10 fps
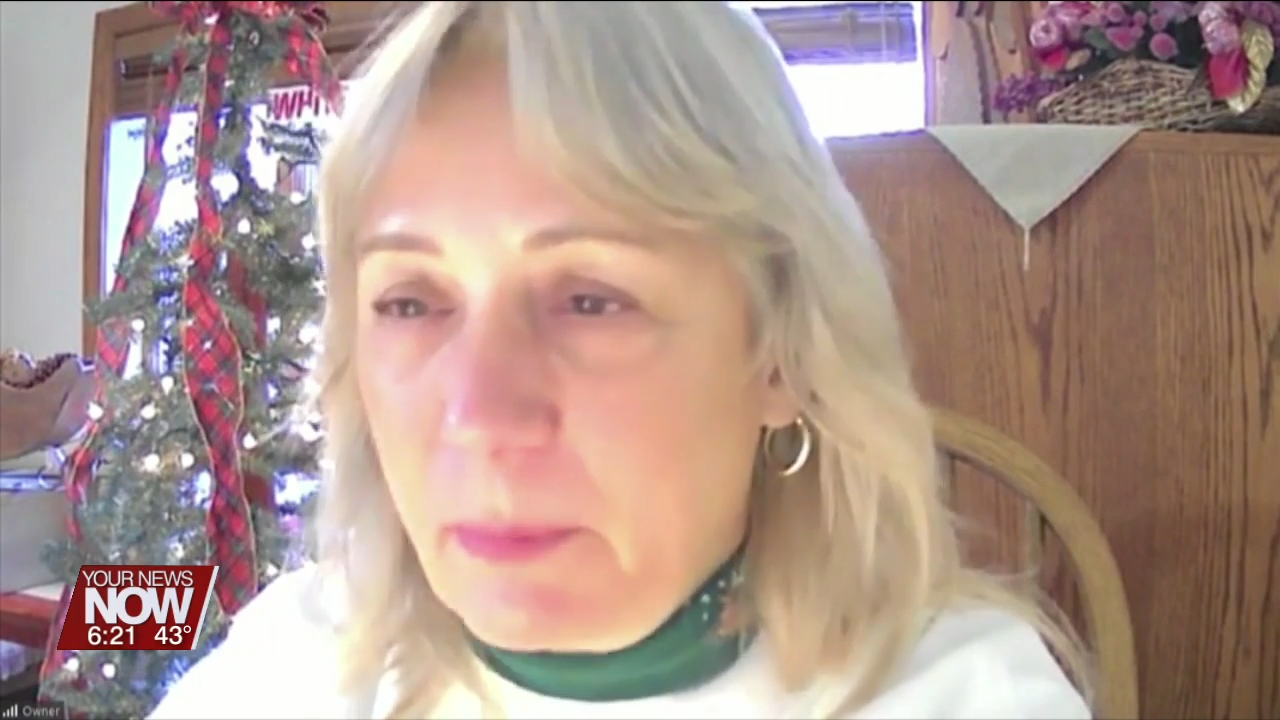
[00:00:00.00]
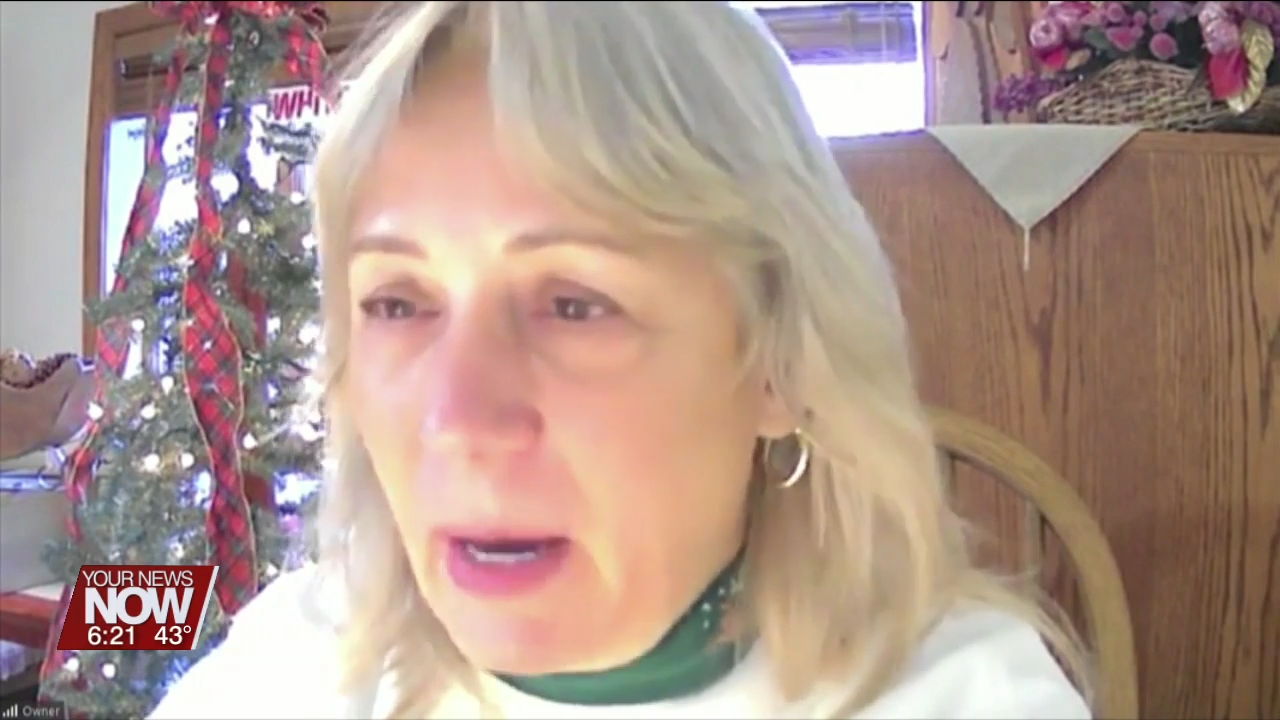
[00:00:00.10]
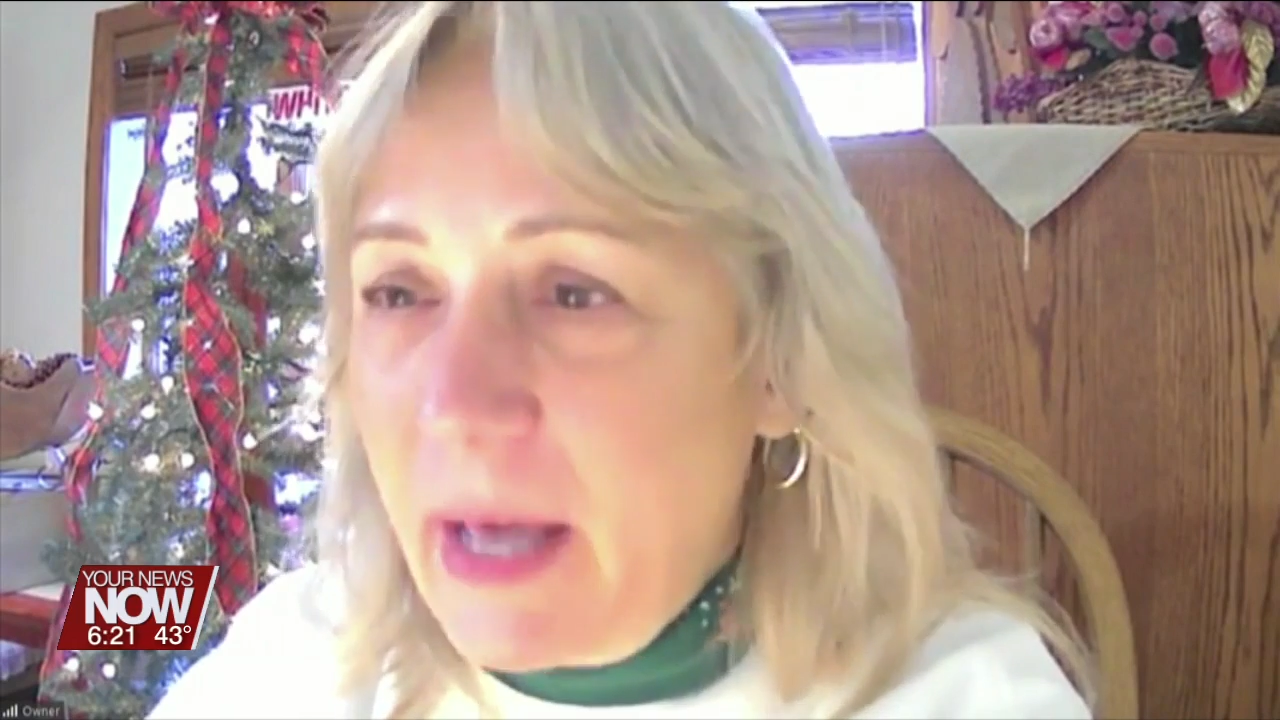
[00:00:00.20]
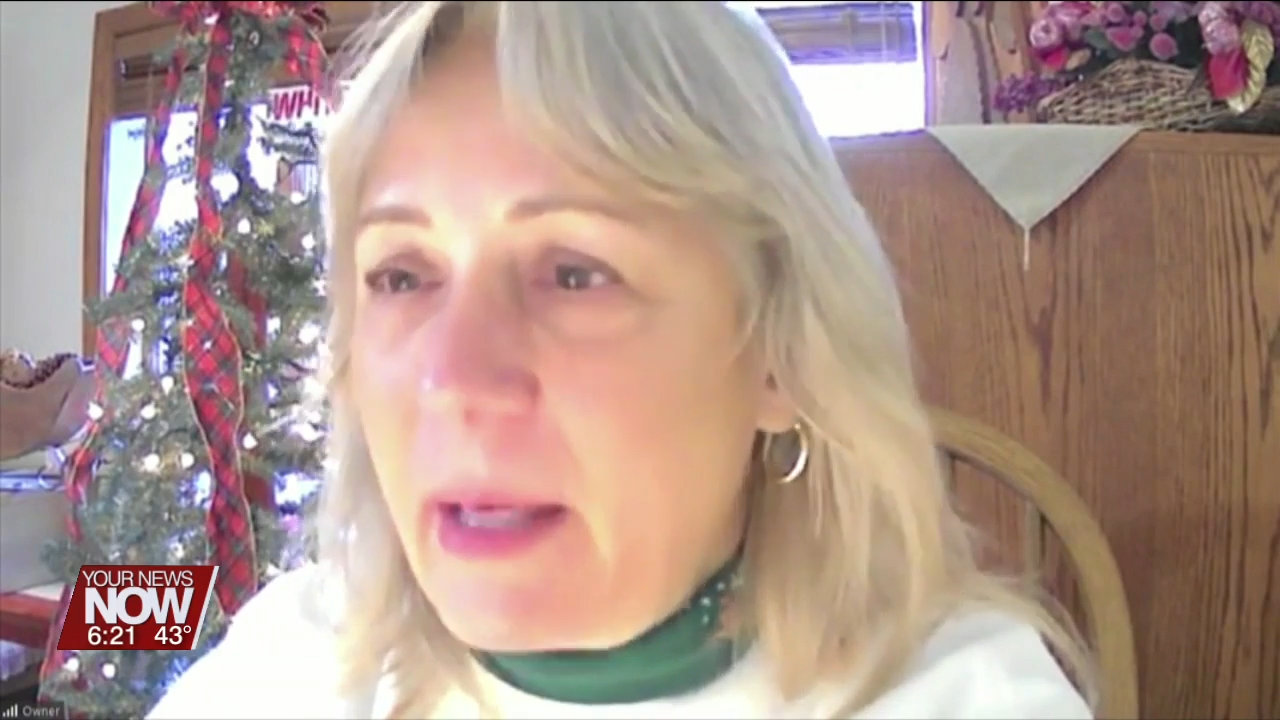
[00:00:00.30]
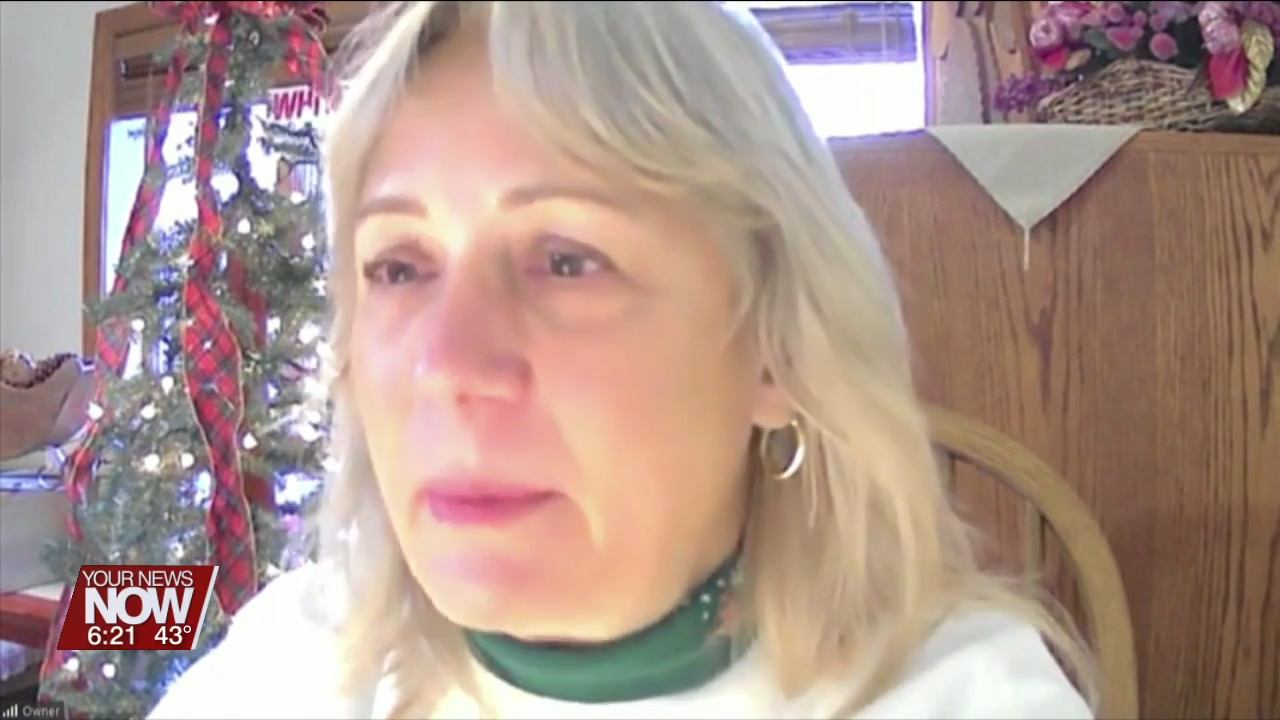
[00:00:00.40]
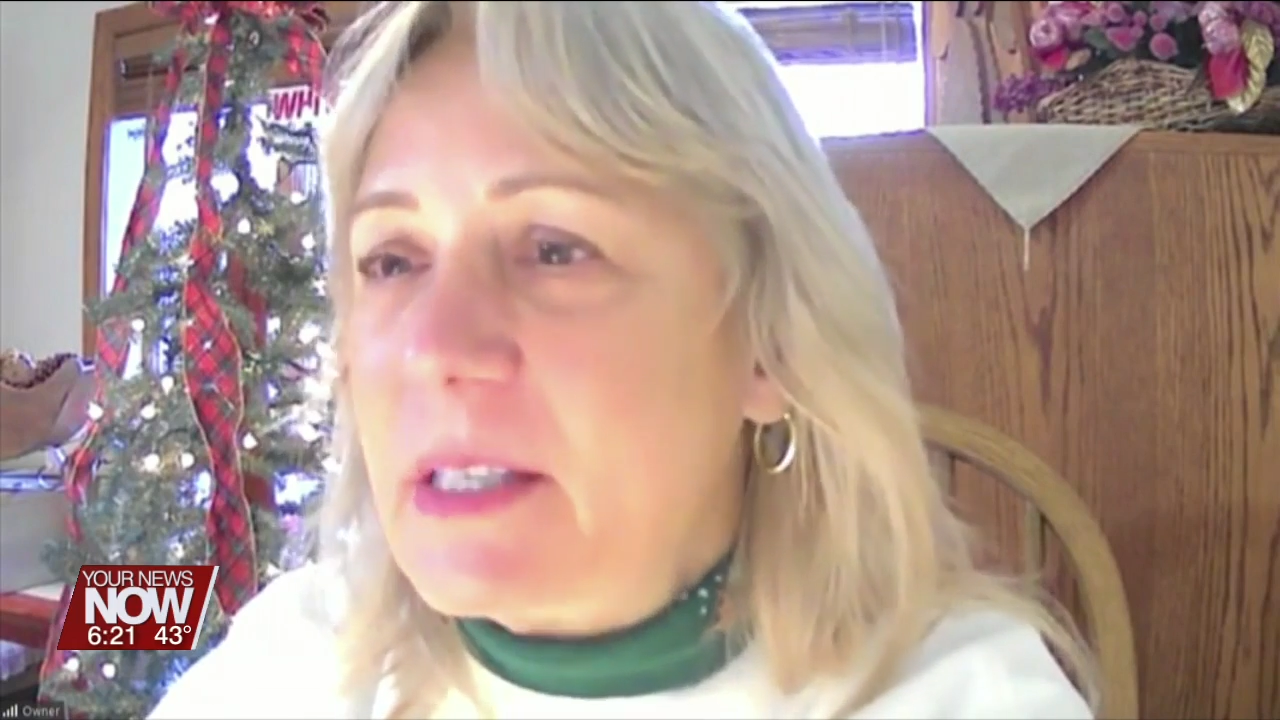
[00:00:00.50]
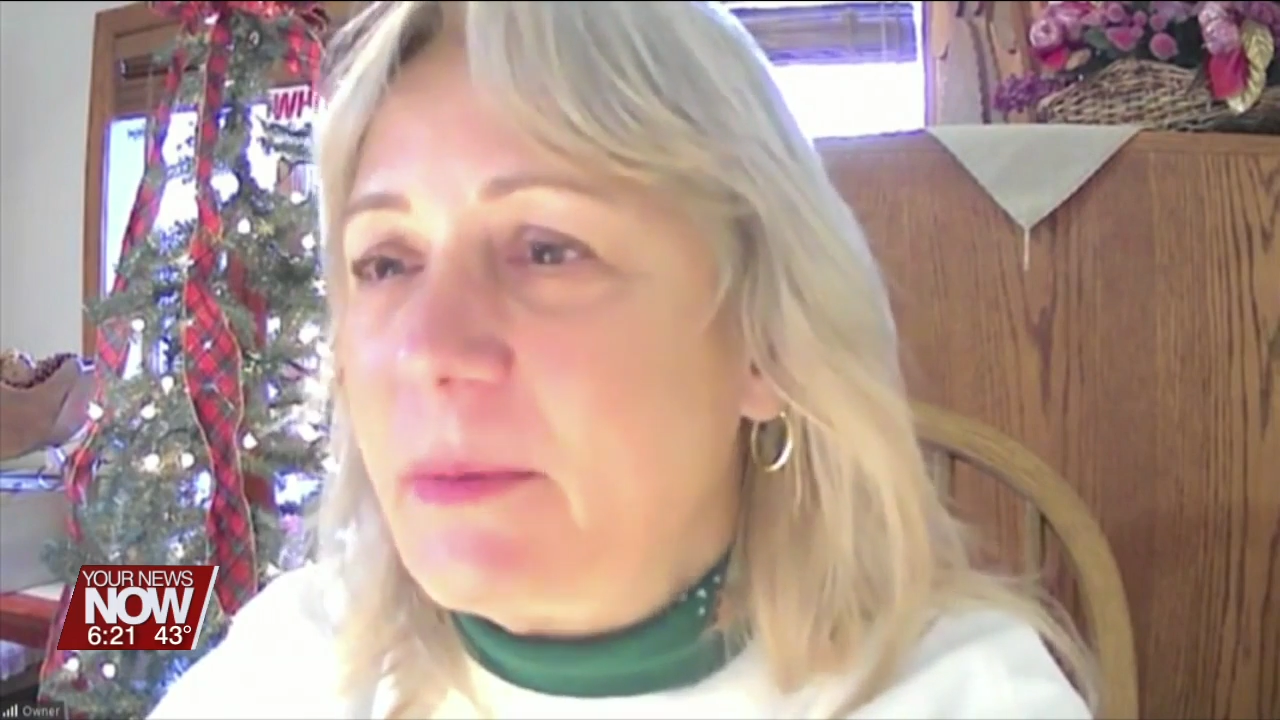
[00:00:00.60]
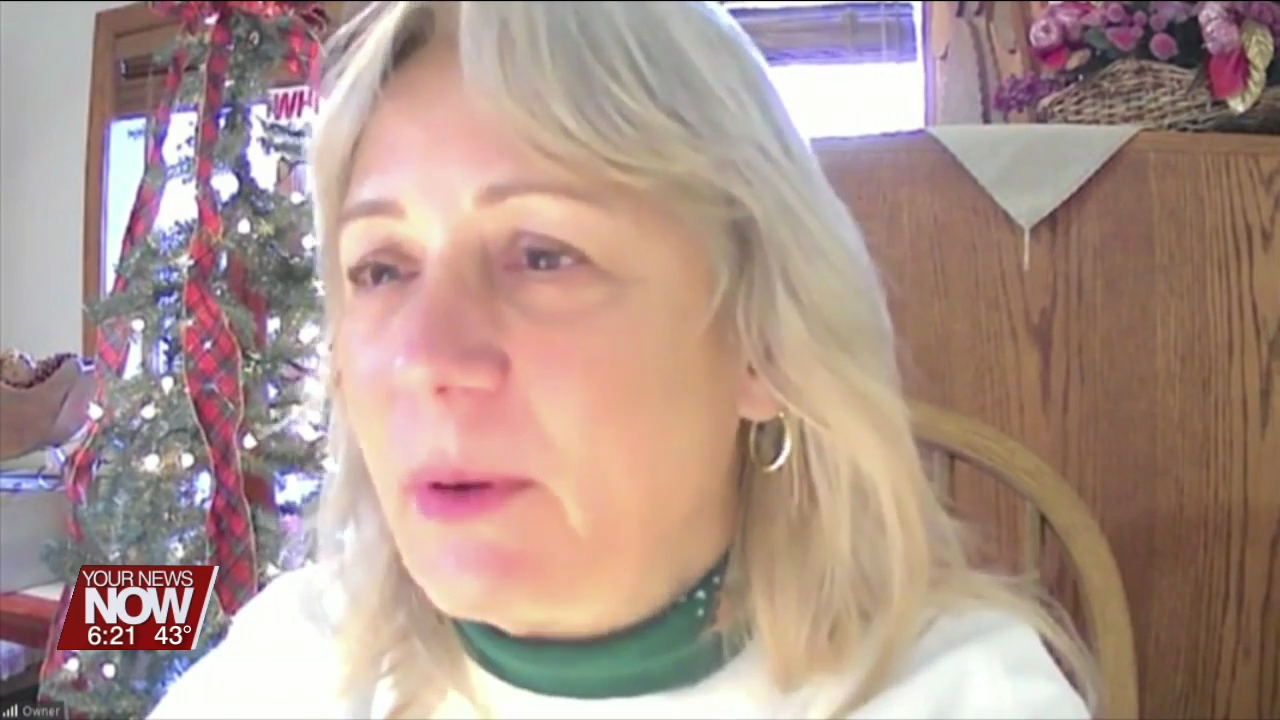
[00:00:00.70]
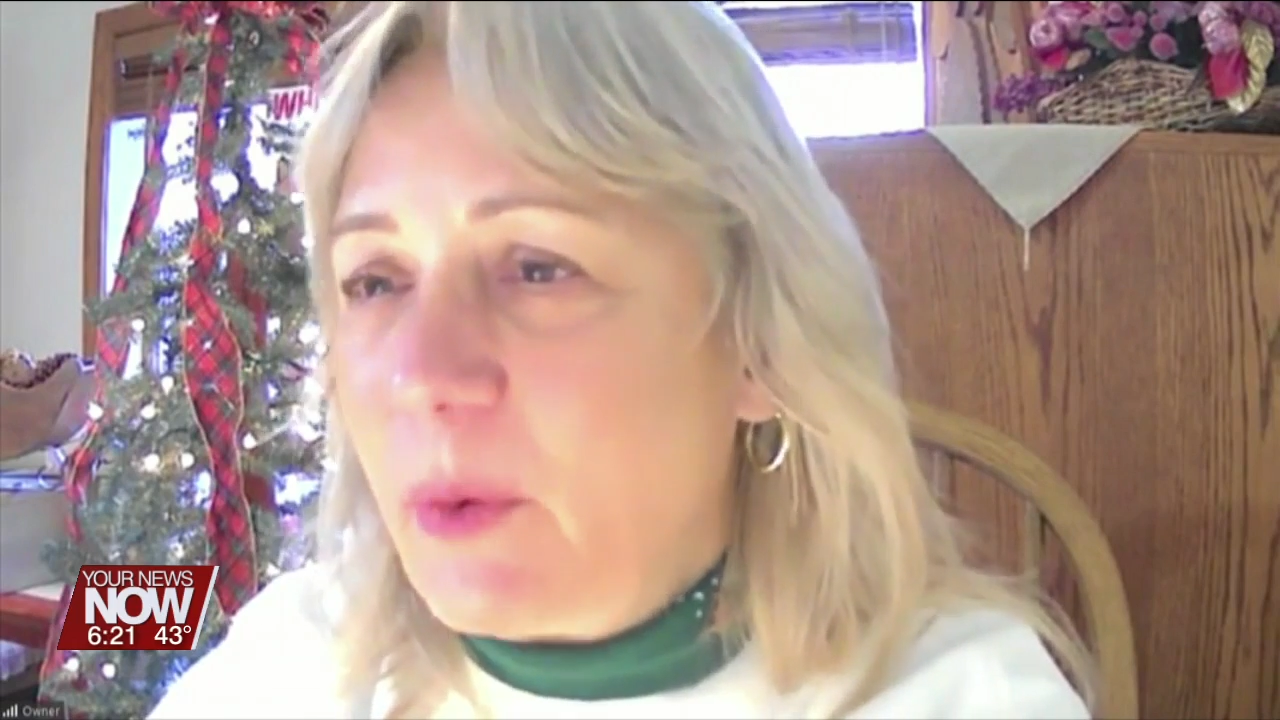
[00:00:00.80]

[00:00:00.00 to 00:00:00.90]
buy that piece